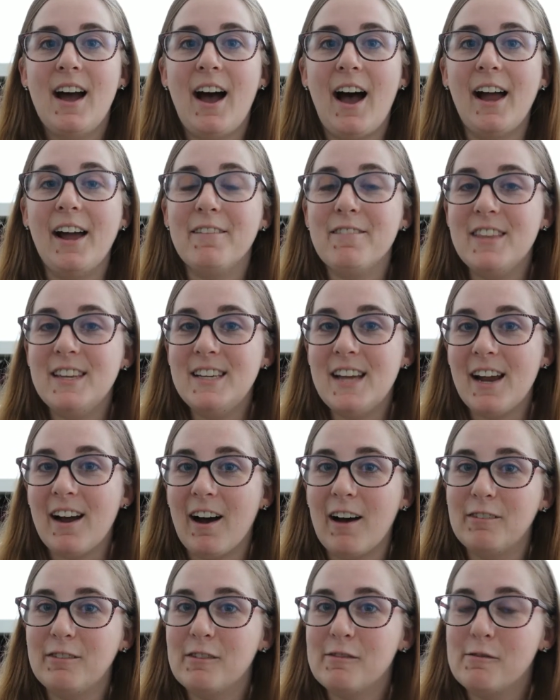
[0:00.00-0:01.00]
I have the day
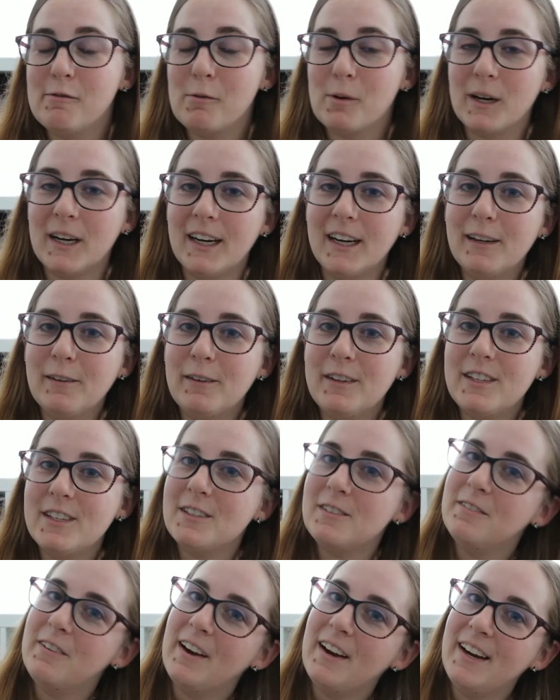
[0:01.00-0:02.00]
off of work, which
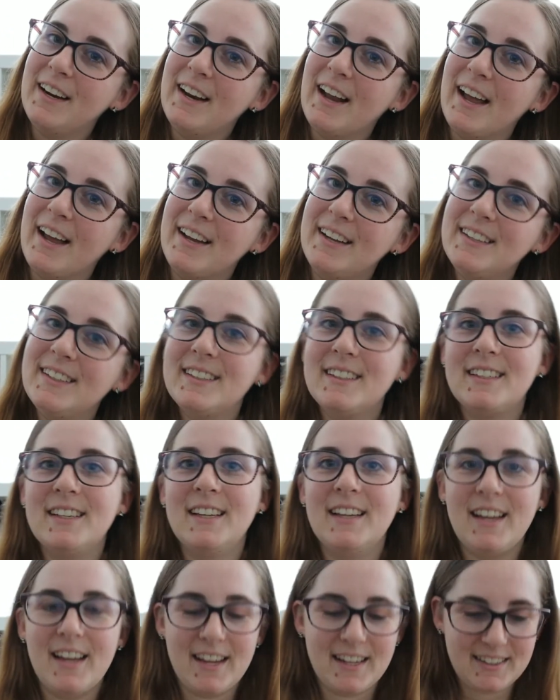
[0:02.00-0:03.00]
is very nice.
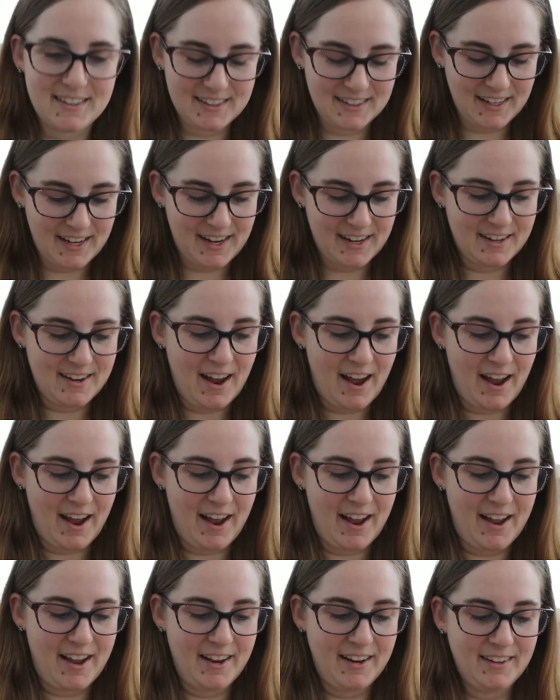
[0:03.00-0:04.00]
It's like
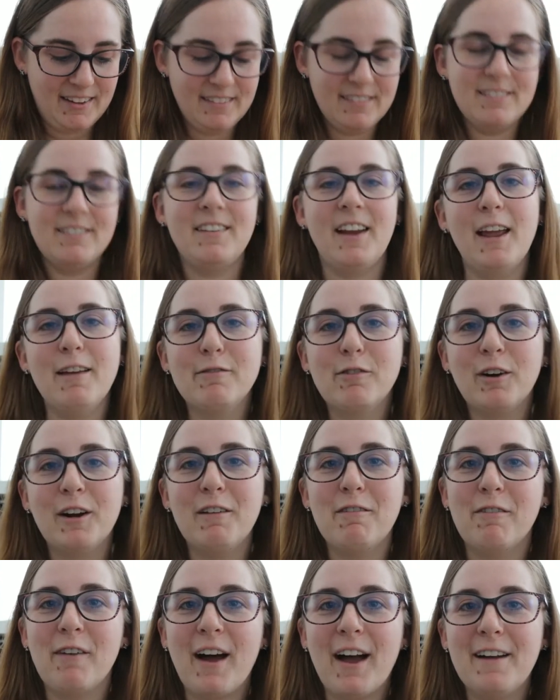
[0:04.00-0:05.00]
9,
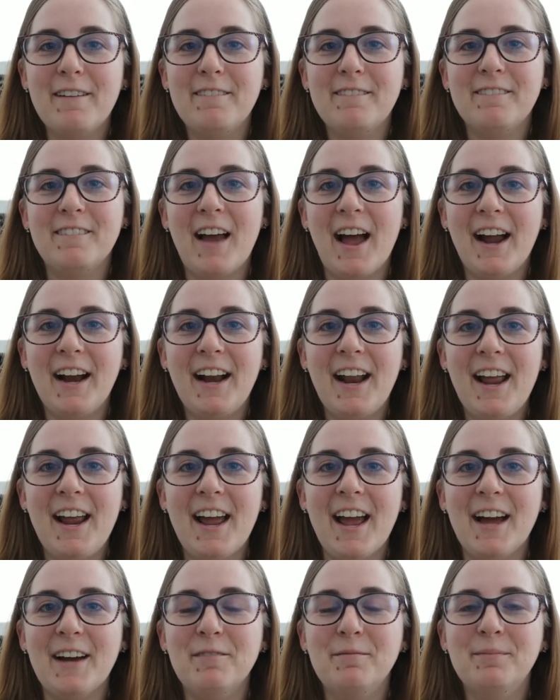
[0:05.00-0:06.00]
8.45, 9
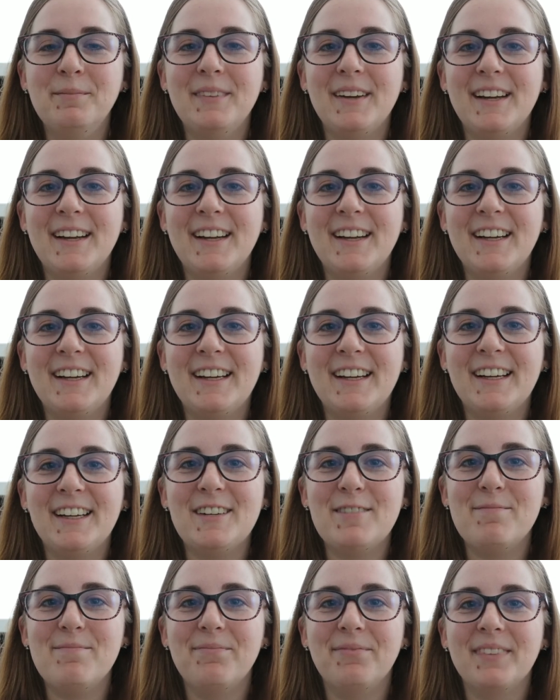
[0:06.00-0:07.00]
a.m.
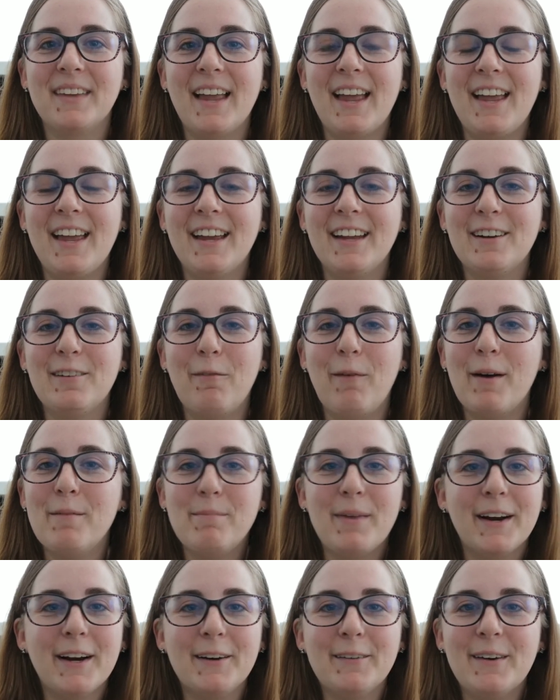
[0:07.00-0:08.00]
Um, and what
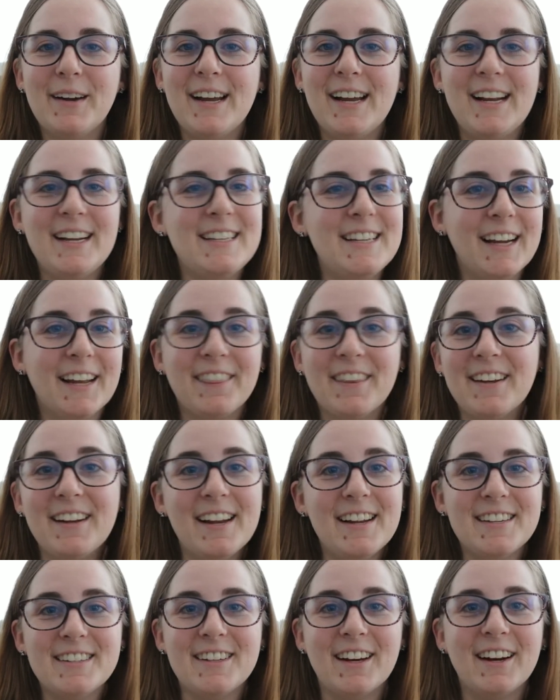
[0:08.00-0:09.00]
better way to get the
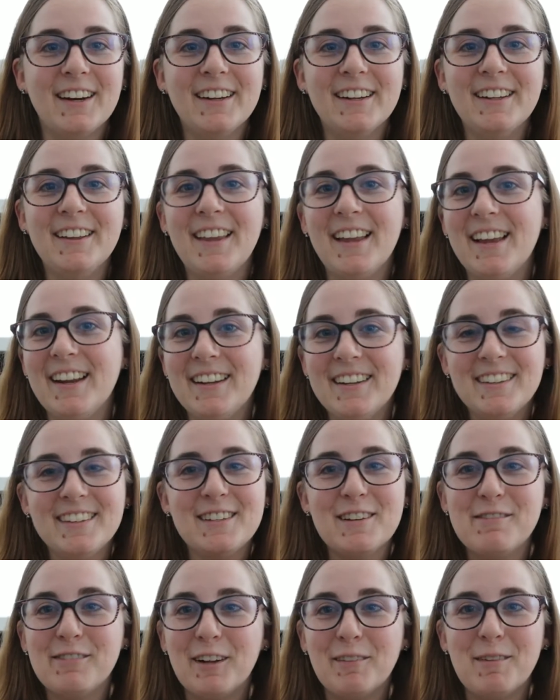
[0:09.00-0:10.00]
day started than
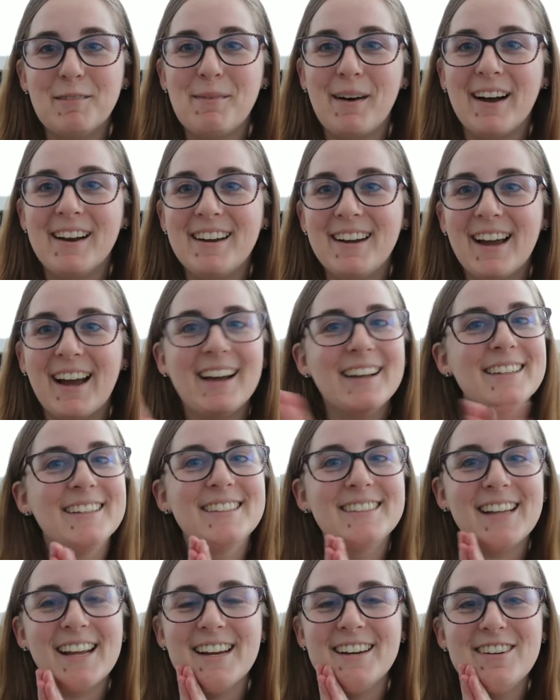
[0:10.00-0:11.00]
to film a
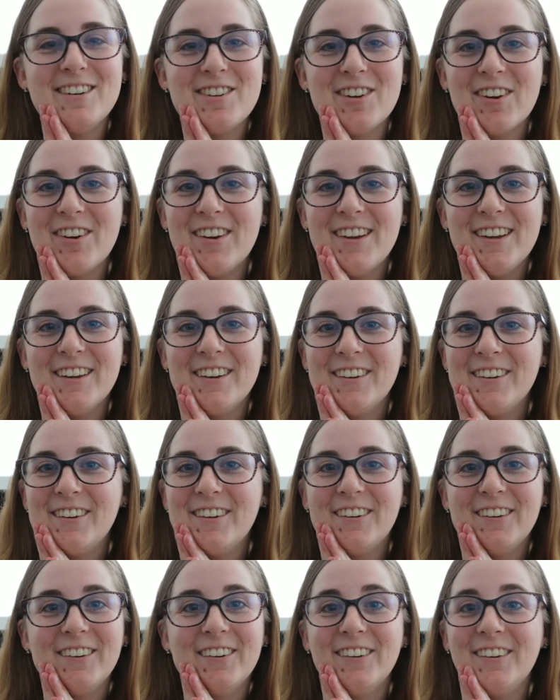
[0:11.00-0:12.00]
podcast and show you
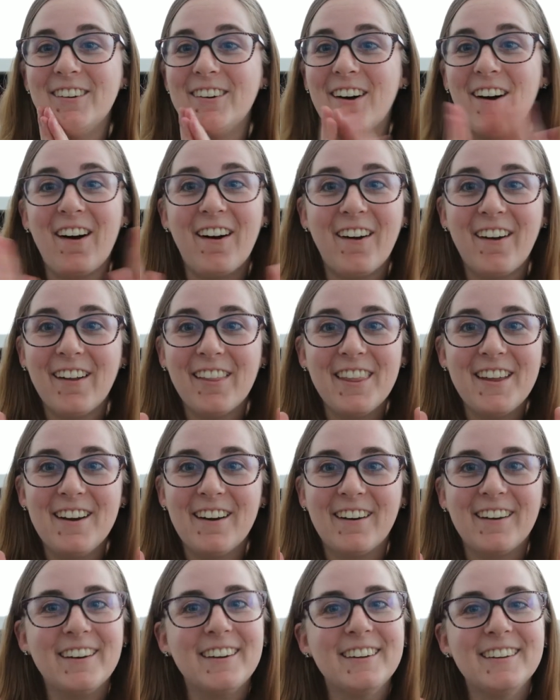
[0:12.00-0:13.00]
all the
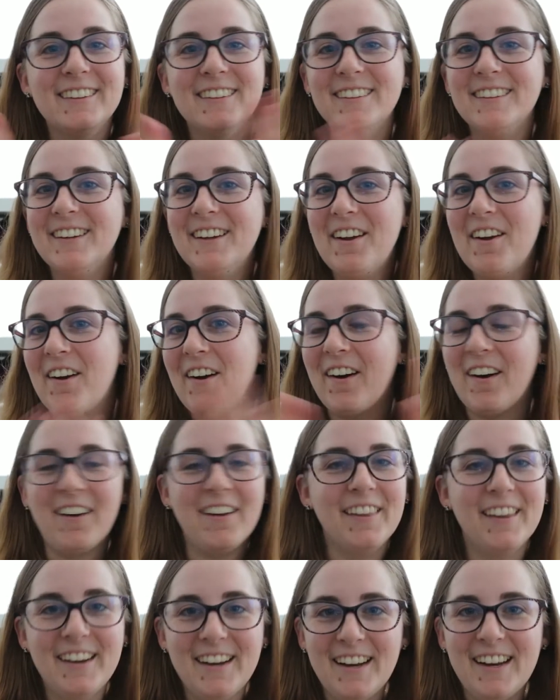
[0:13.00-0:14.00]
yarn,
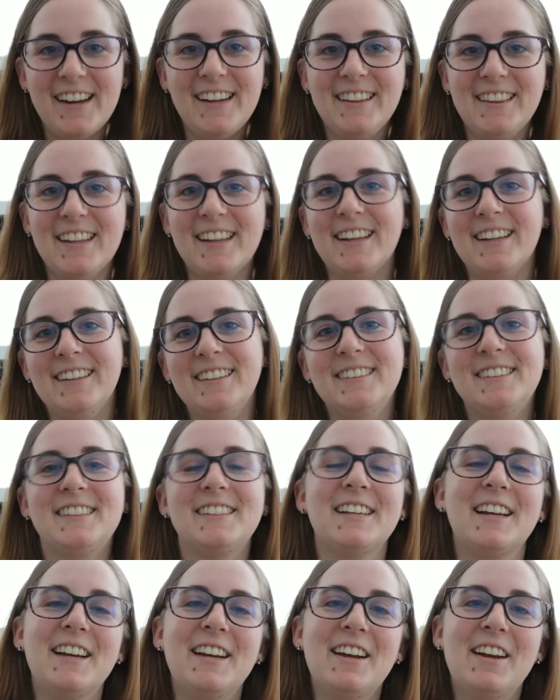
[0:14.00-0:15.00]
all the knitting
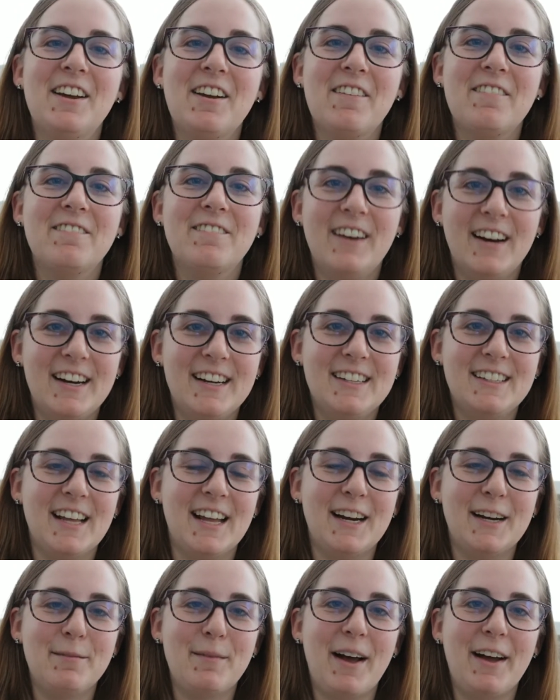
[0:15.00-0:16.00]
things. very
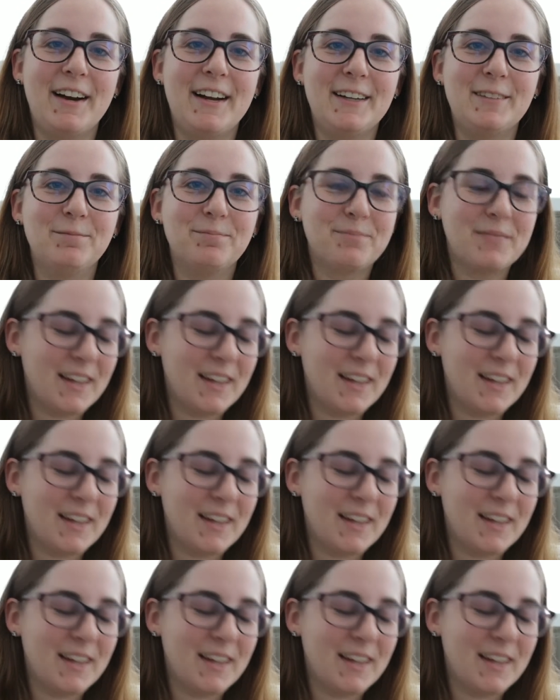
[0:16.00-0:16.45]
excited about it.